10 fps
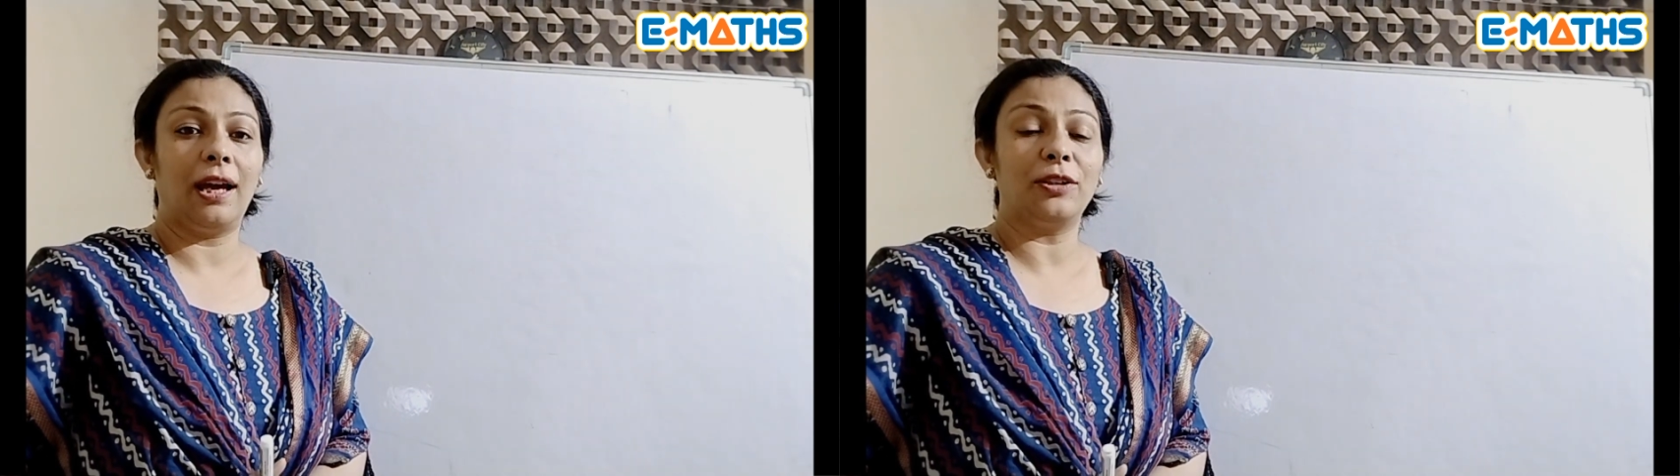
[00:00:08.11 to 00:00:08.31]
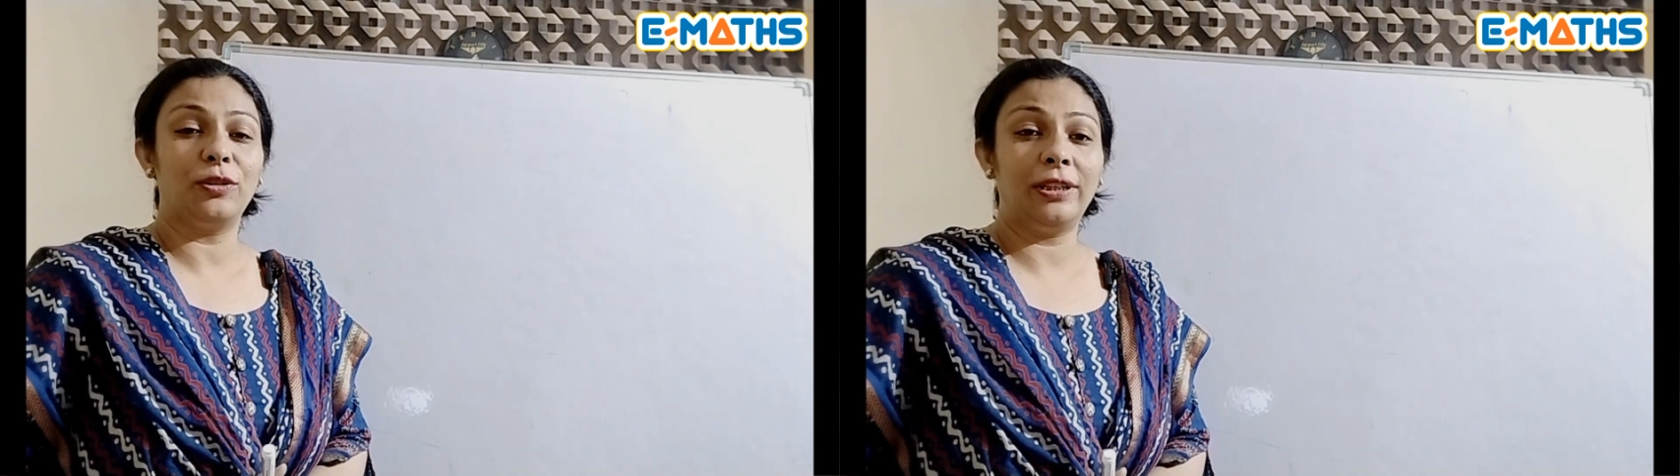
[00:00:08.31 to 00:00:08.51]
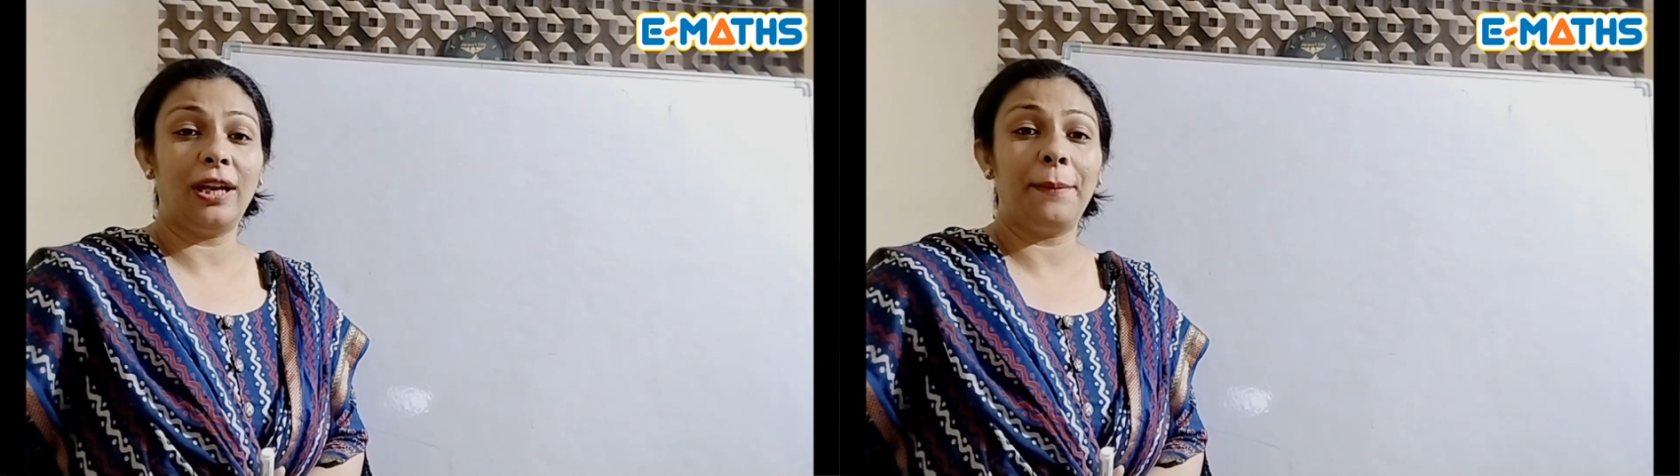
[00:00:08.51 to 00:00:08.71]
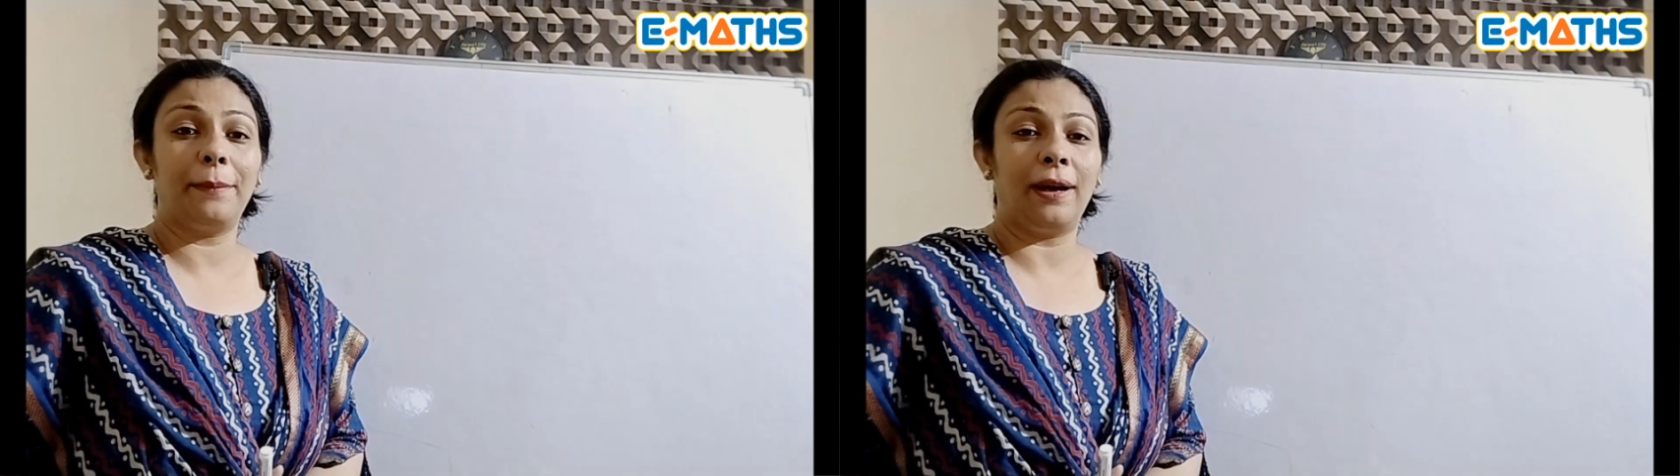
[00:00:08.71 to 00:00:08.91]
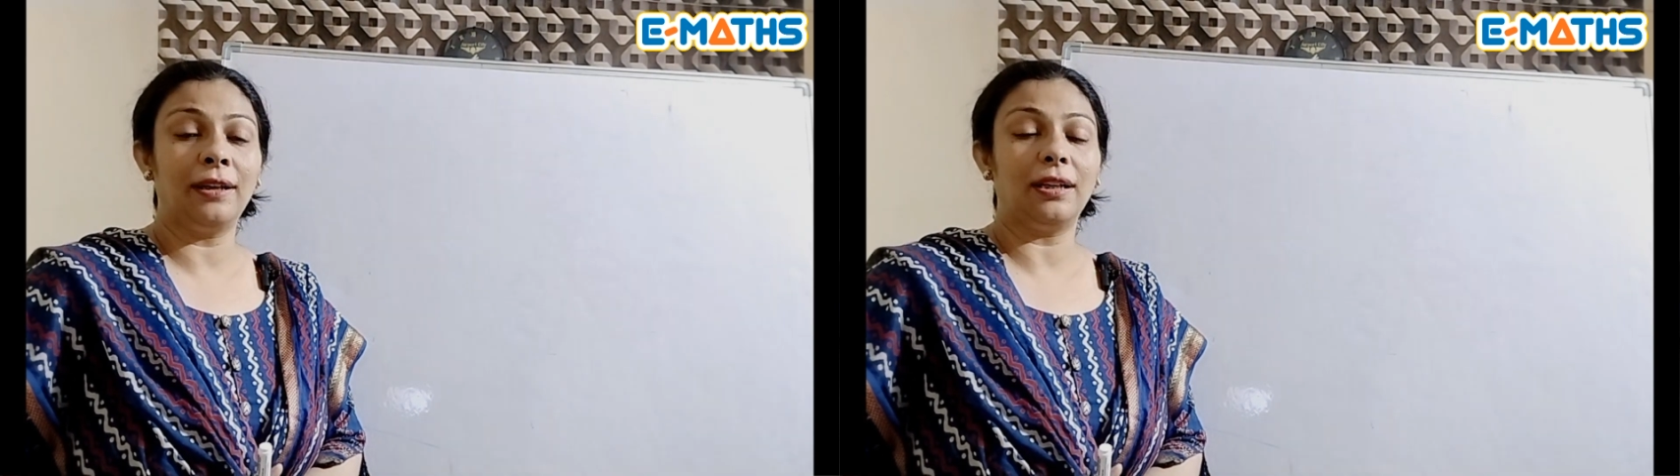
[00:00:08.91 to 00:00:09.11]
And today
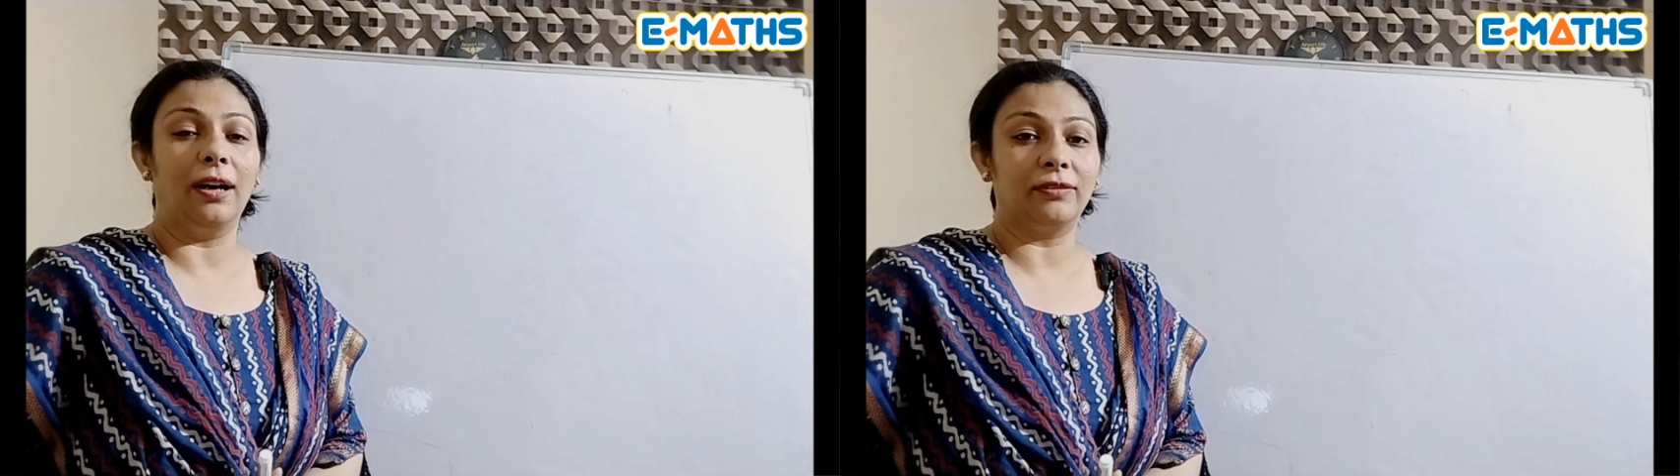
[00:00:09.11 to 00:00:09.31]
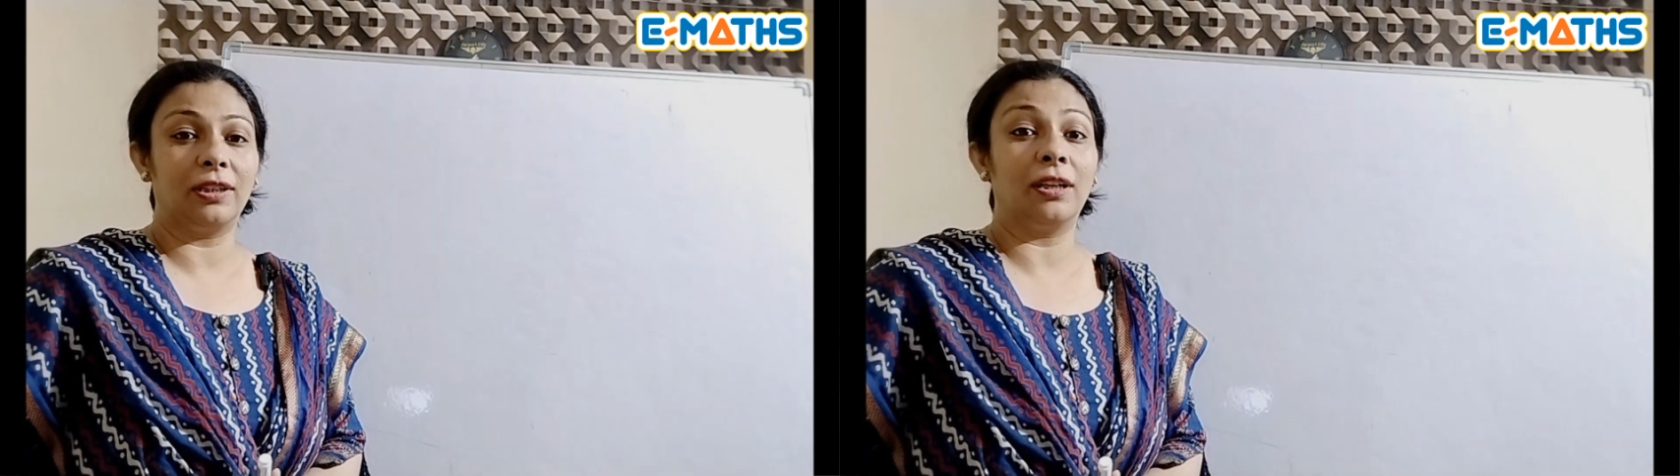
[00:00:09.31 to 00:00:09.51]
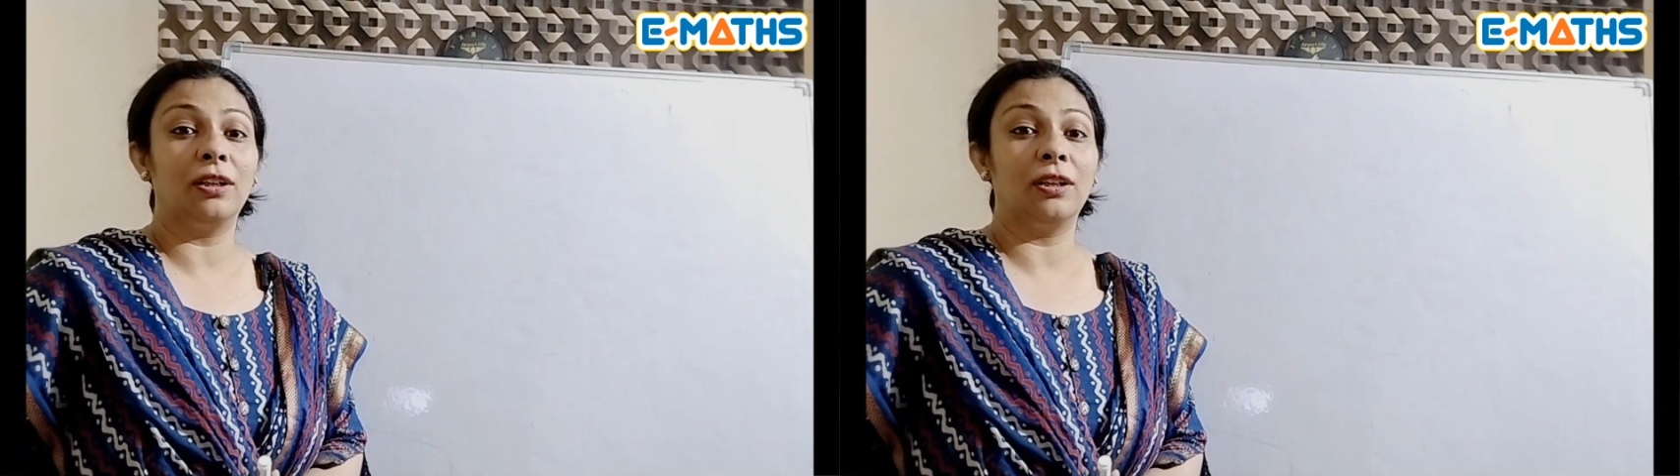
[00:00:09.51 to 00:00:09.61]
I'm back after